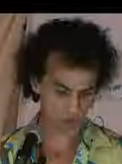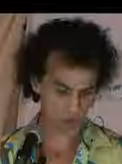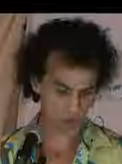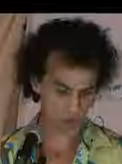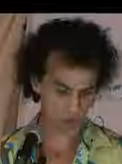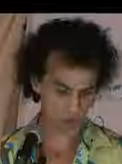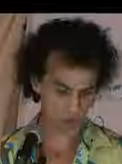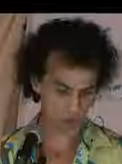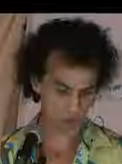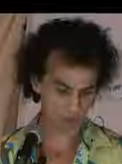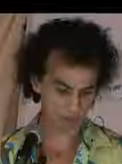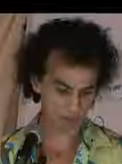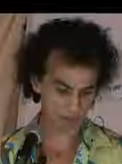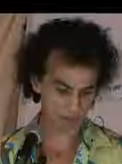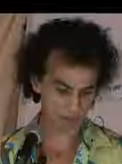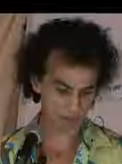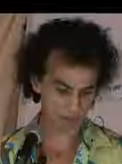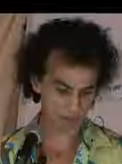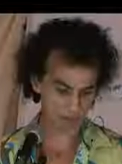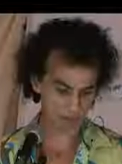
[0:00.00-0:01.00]

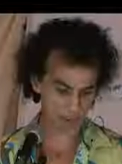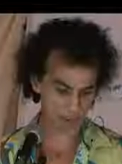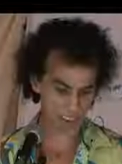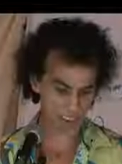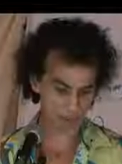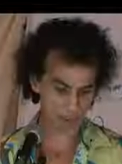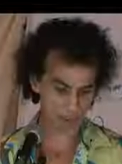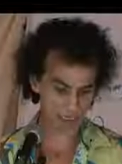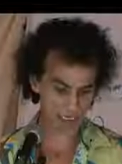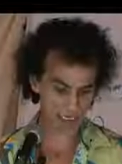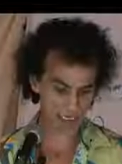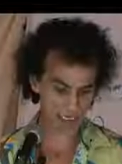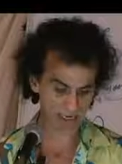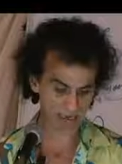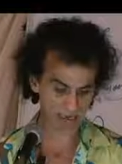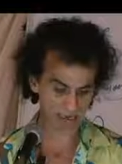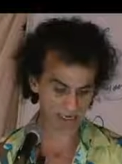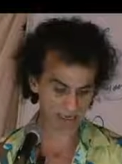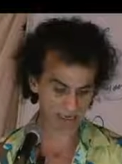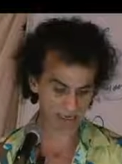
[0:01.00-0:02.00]
trustee for the
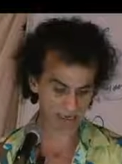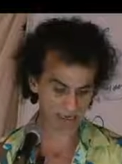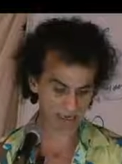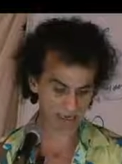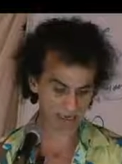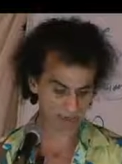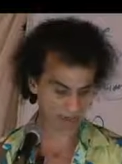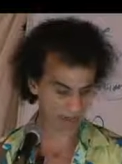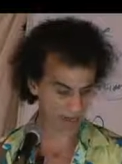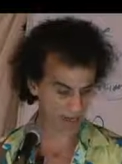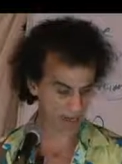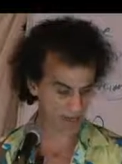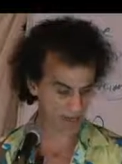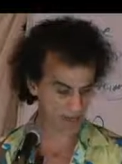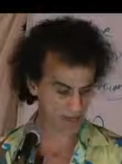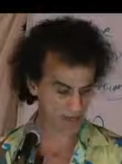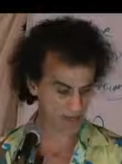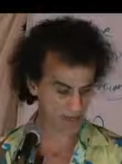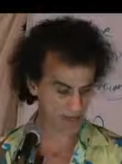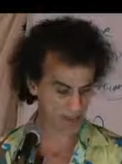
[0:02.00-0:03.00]
SOVEREIGNTY.flv trust
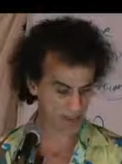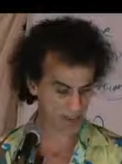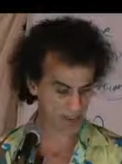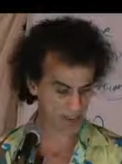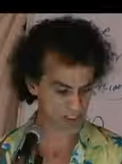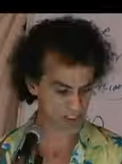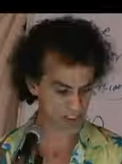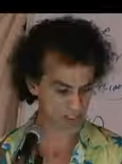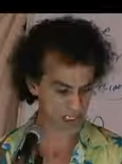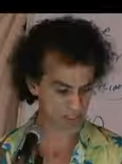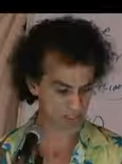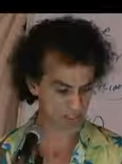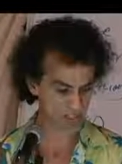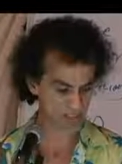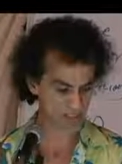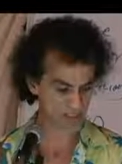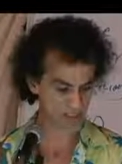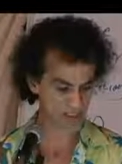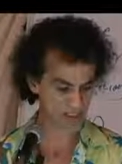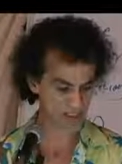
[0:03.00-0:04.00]
owned by the
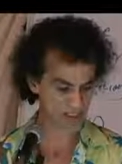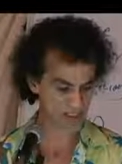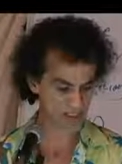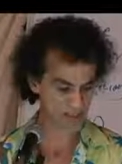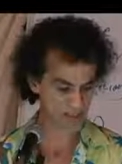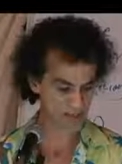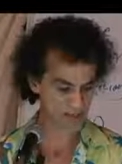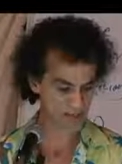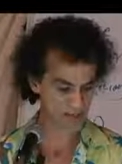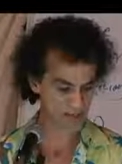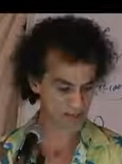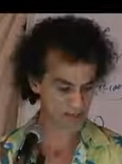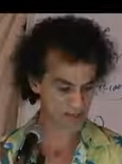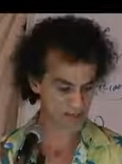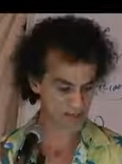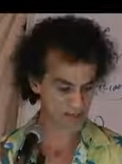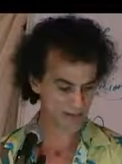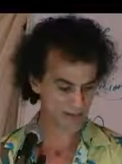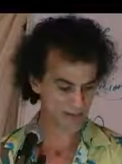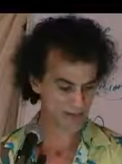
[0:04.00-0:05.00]
state province.
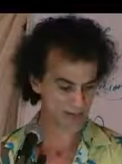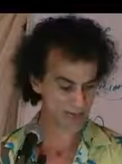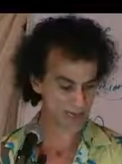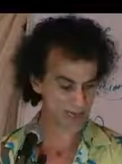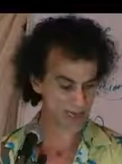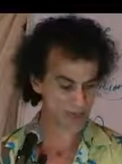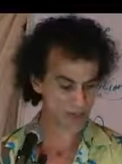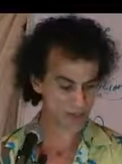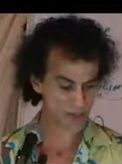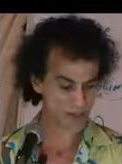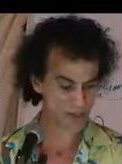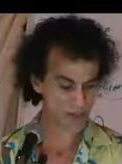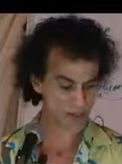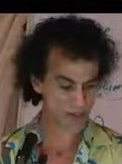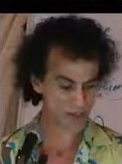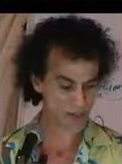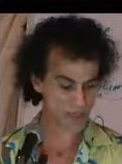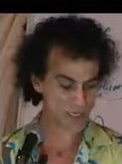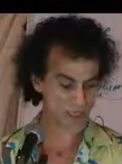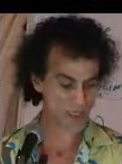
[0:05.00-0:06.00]
Are
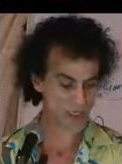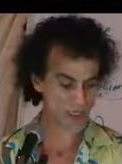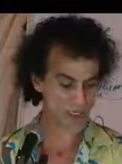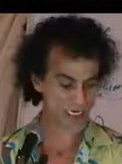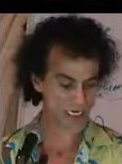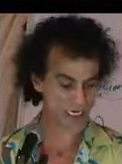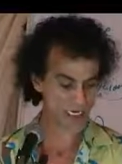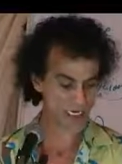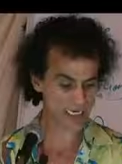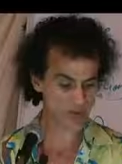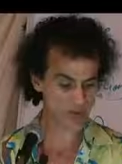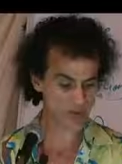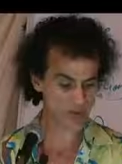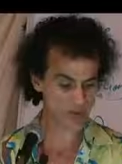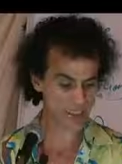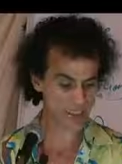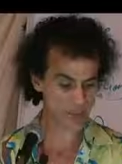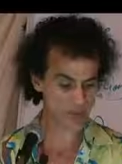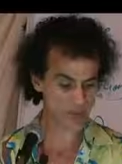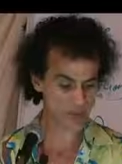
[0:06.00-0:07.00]
you the
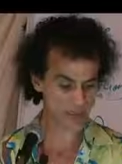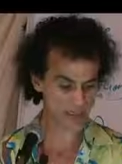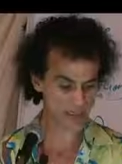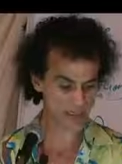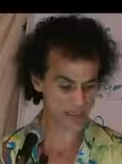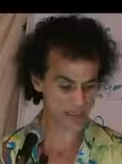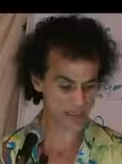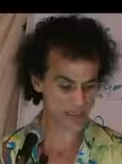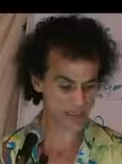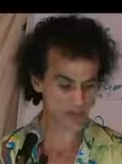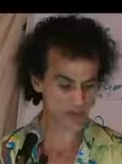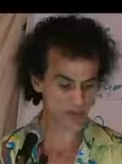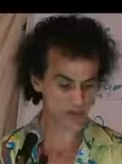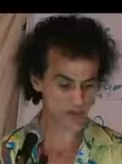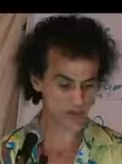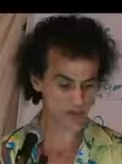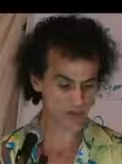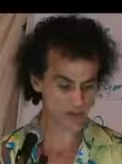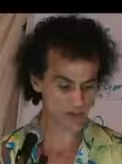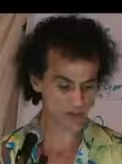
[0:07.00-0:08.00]
SOVEREIGNTY.flv trustee
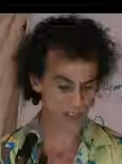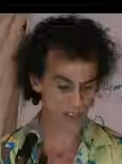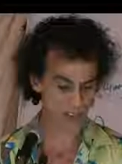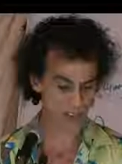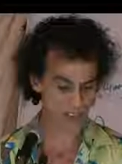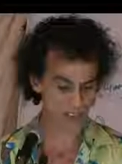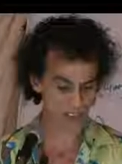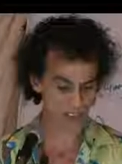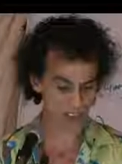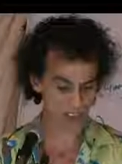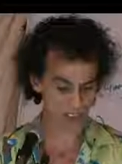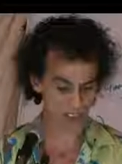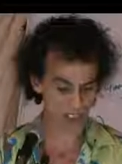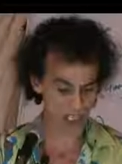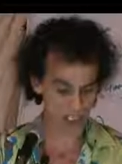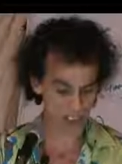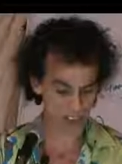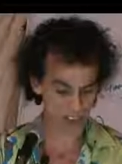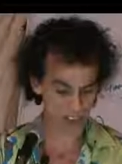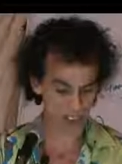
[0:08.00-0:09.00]
who has appointed this
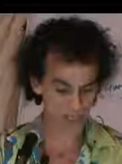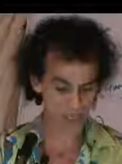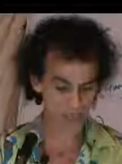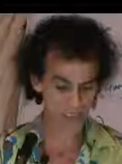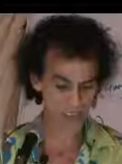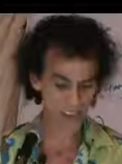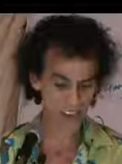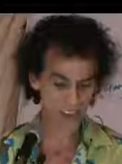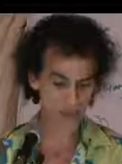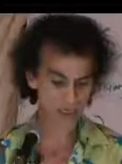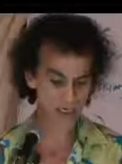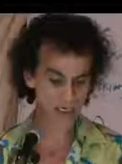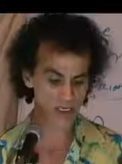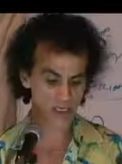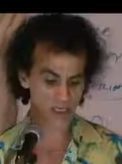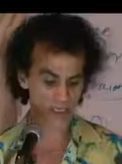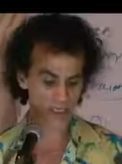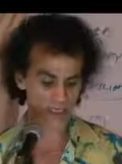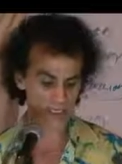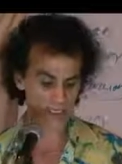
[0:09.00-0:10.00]
judge as
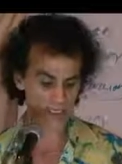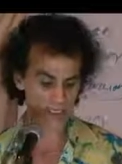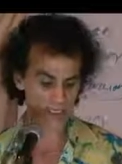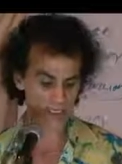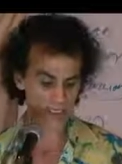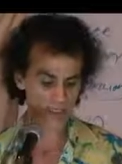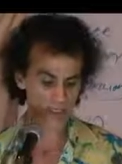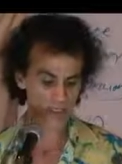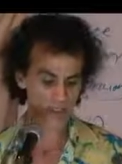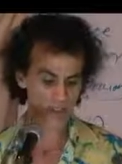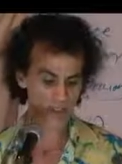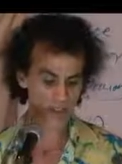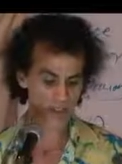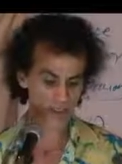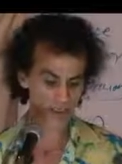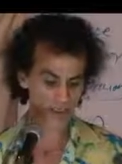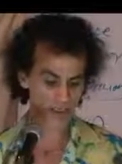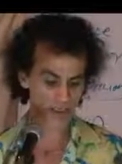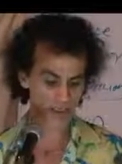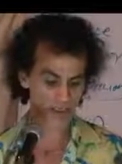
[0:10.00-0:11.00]
administrator and
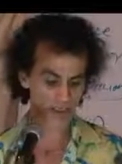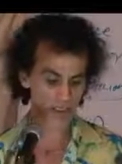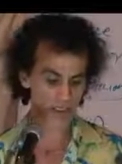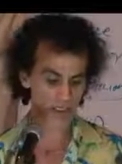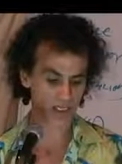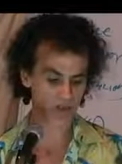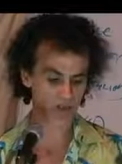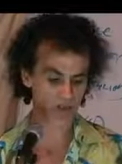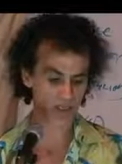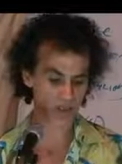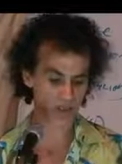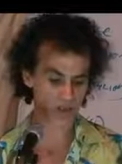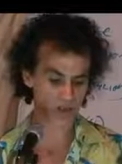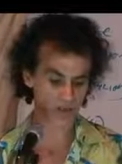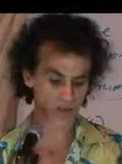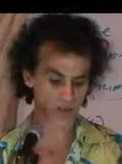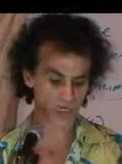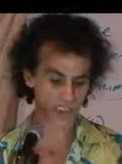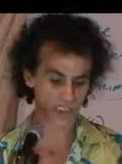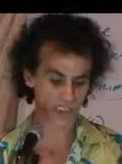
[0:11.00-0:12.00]
trustee of the
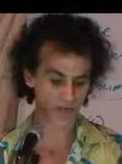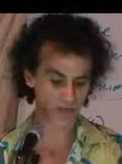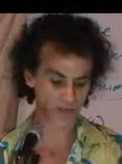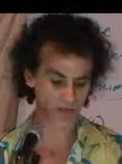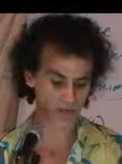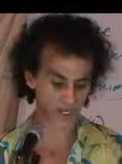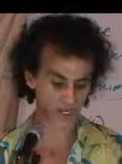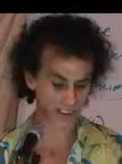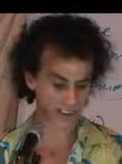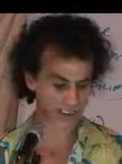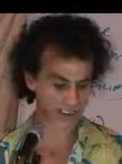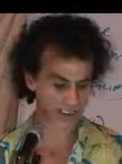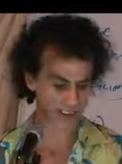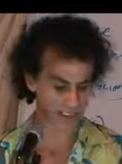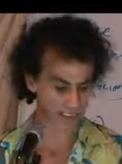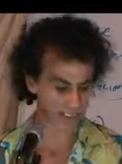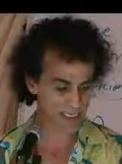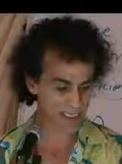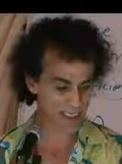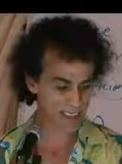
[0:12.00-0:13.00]
constructive trust
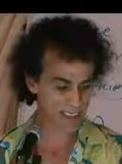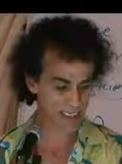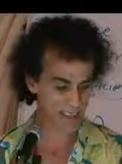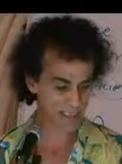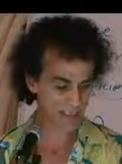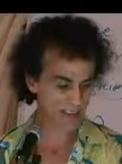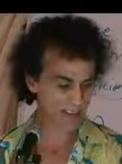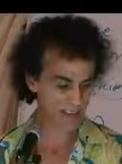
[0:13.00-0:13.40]
case?